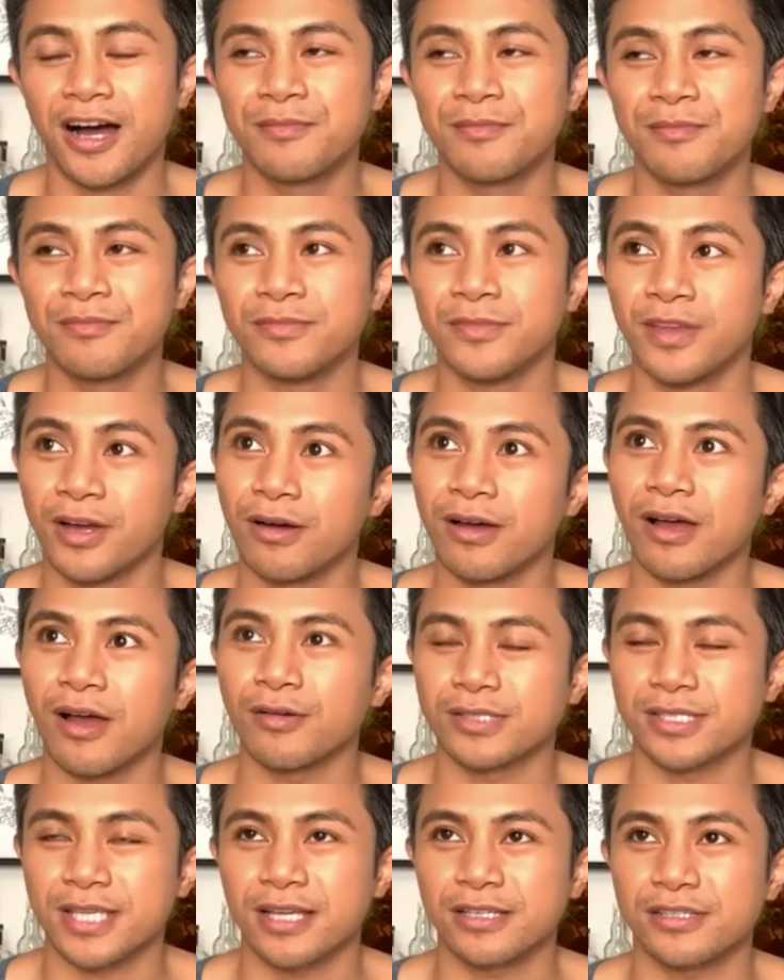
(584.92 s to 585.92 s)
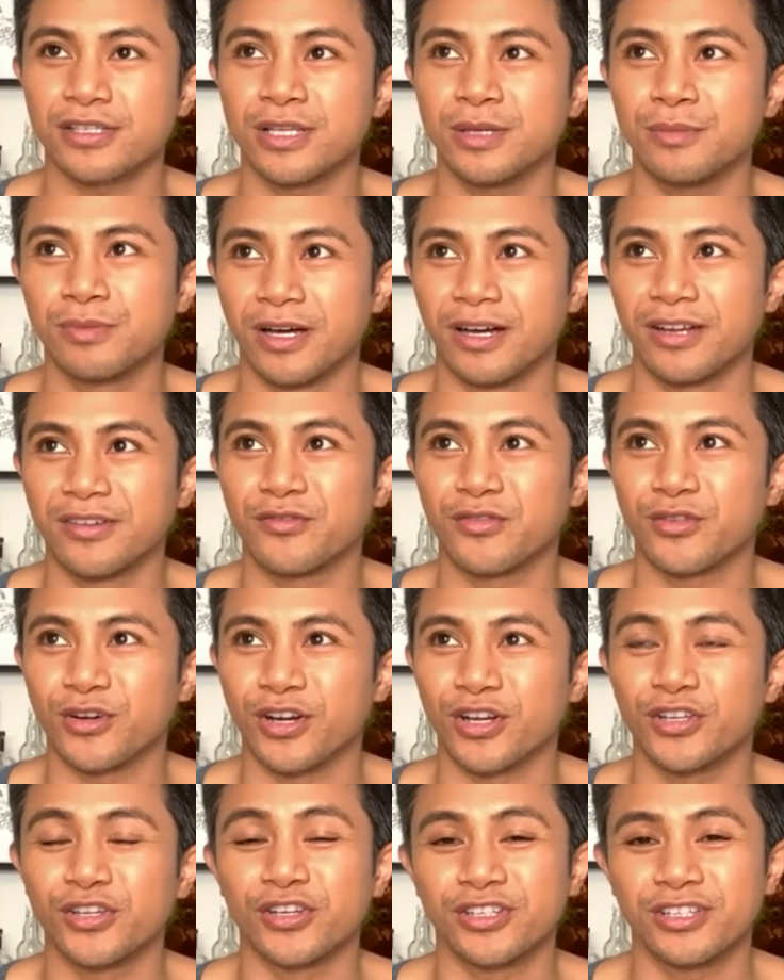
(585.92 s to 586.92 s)
No, I was actually blonde for a
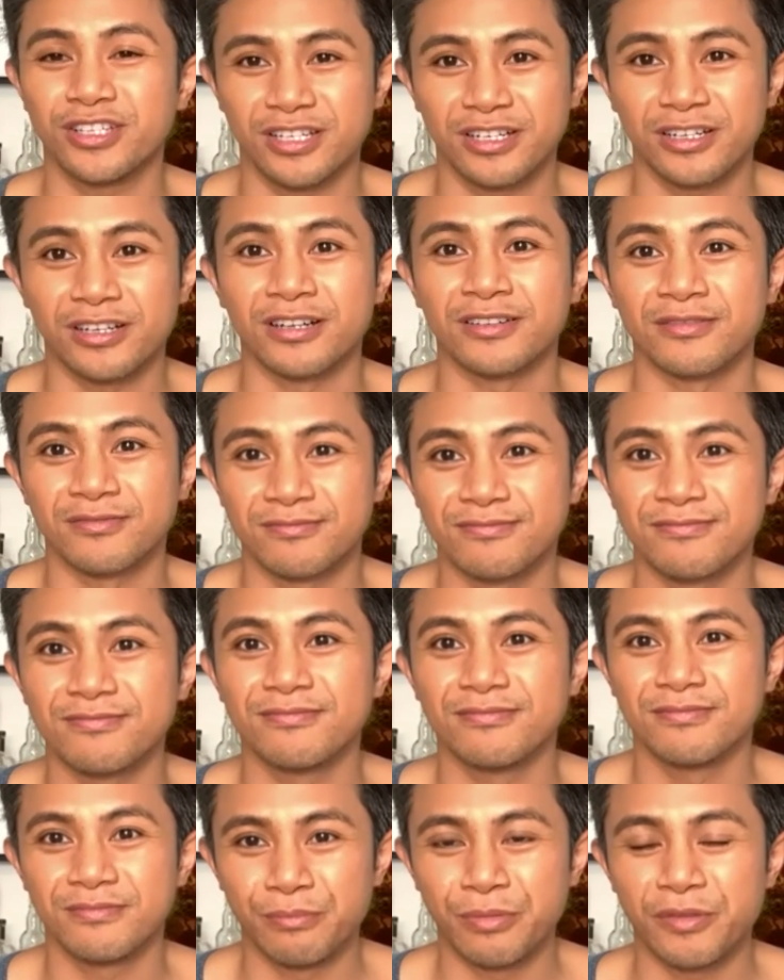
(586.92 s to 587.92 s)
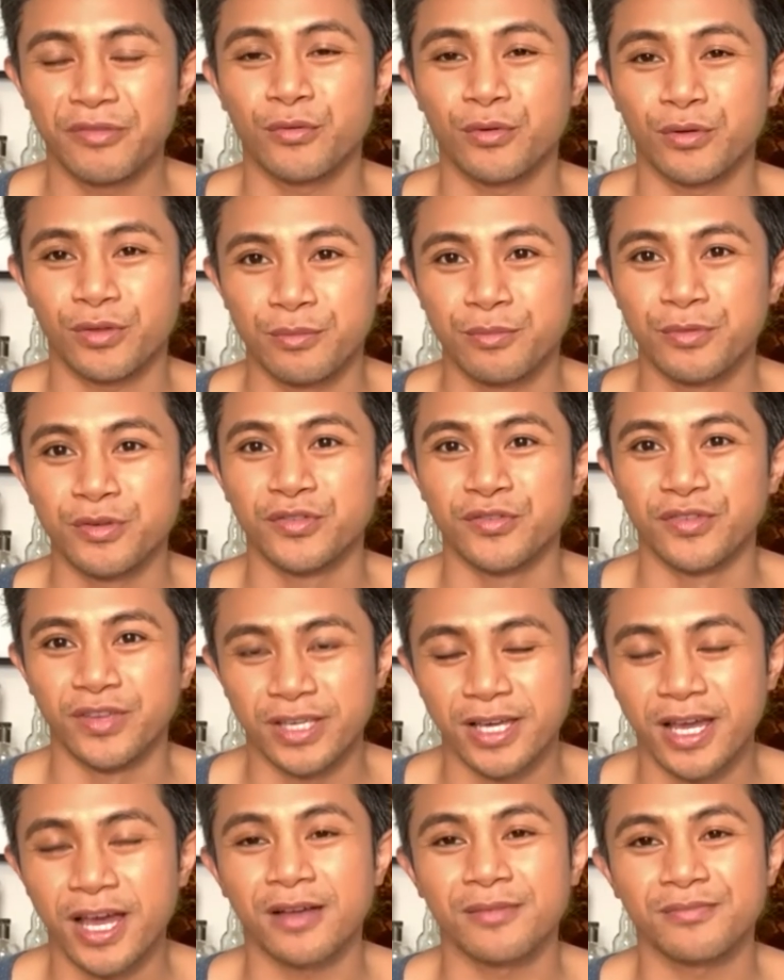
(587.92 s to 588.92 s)
good year before the movie.
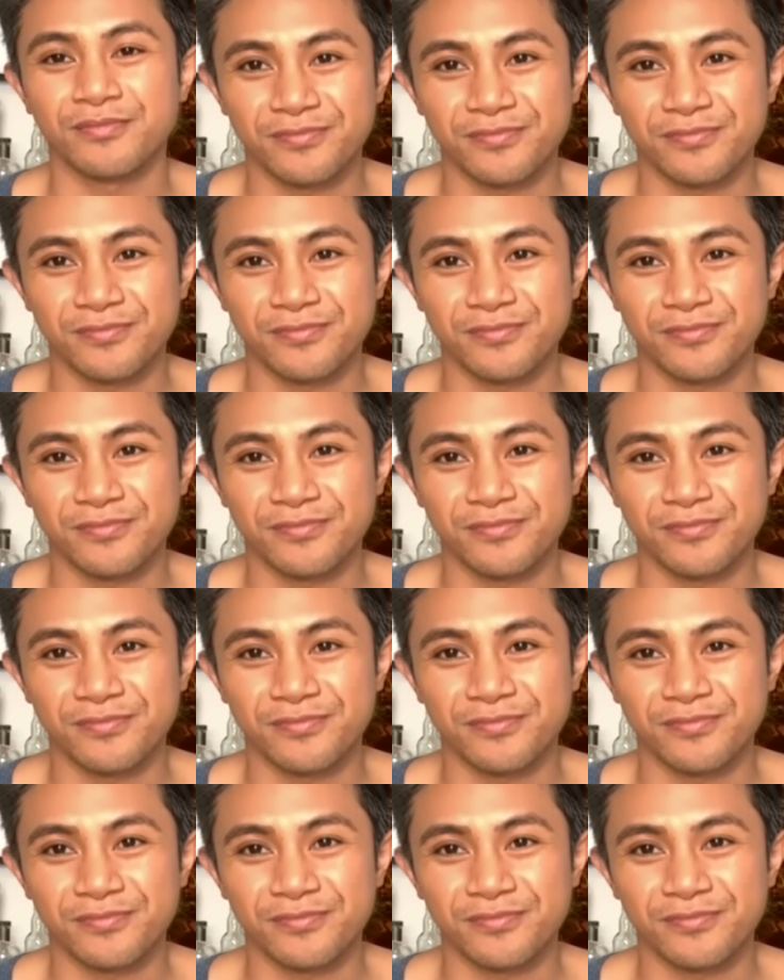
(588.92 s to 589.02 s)
Yeah.